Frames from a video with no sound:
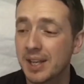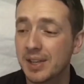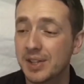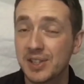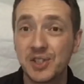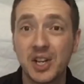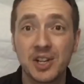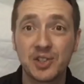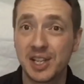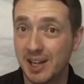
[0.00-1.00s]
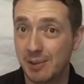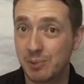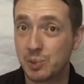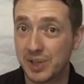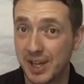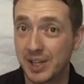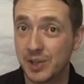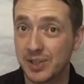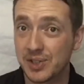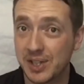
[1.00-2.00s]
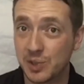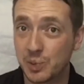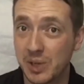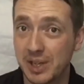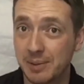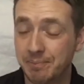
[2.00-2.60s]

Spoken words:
This actually helps with accuracy as well.